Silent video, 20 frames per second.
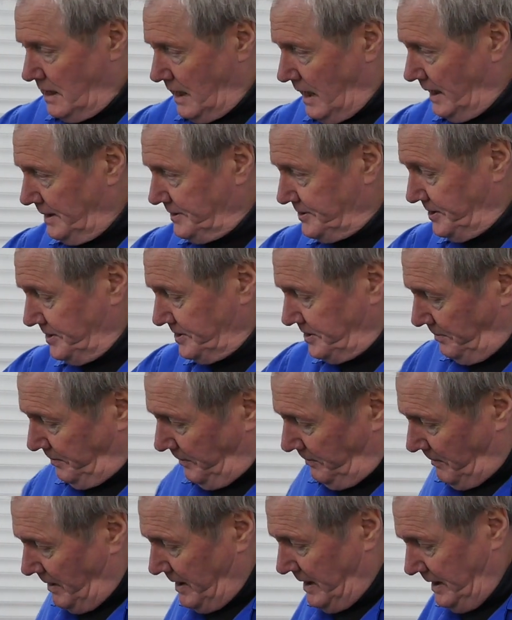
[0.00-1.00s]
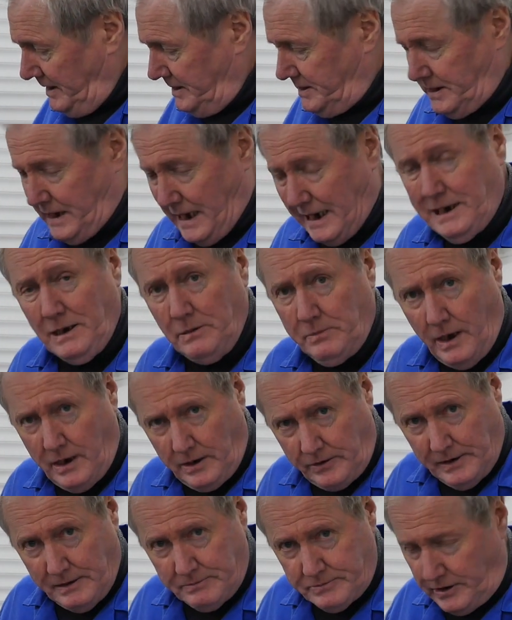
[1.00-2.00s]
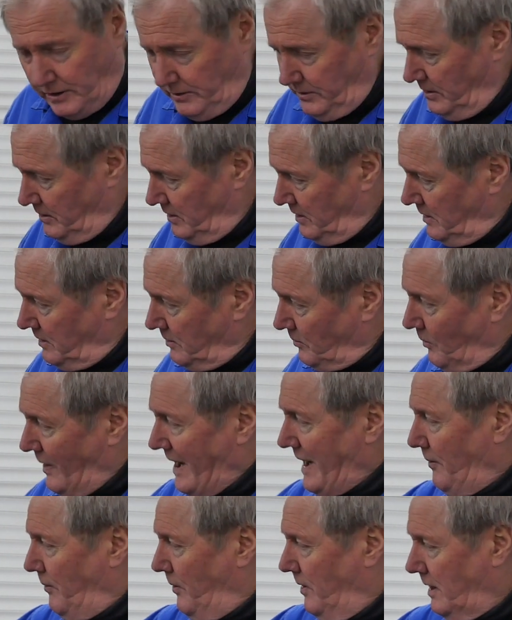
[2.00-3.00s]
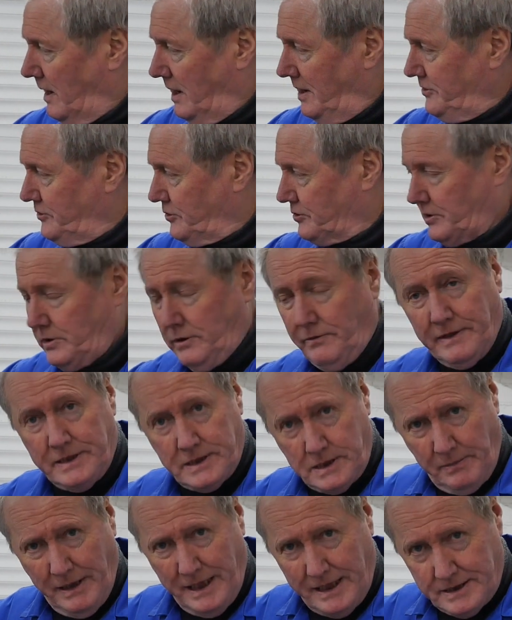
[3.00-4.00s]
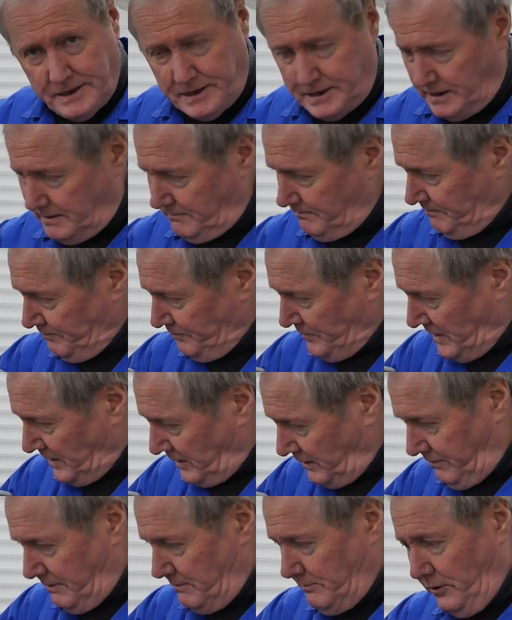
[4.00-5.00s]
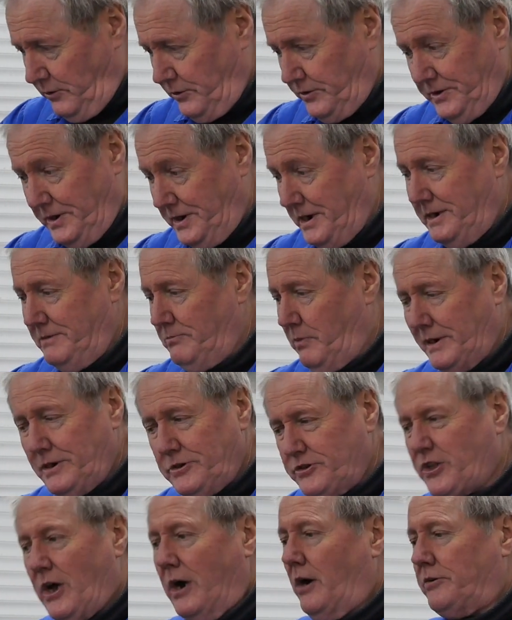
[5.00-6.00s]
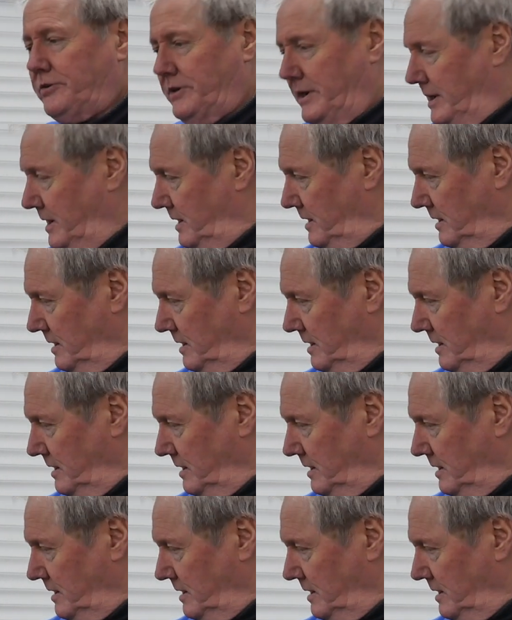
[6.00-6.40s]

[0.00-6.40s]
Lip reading: And since I put my heated handlebar grips on, wow, I just love it to bits. Love it more than I did when I started.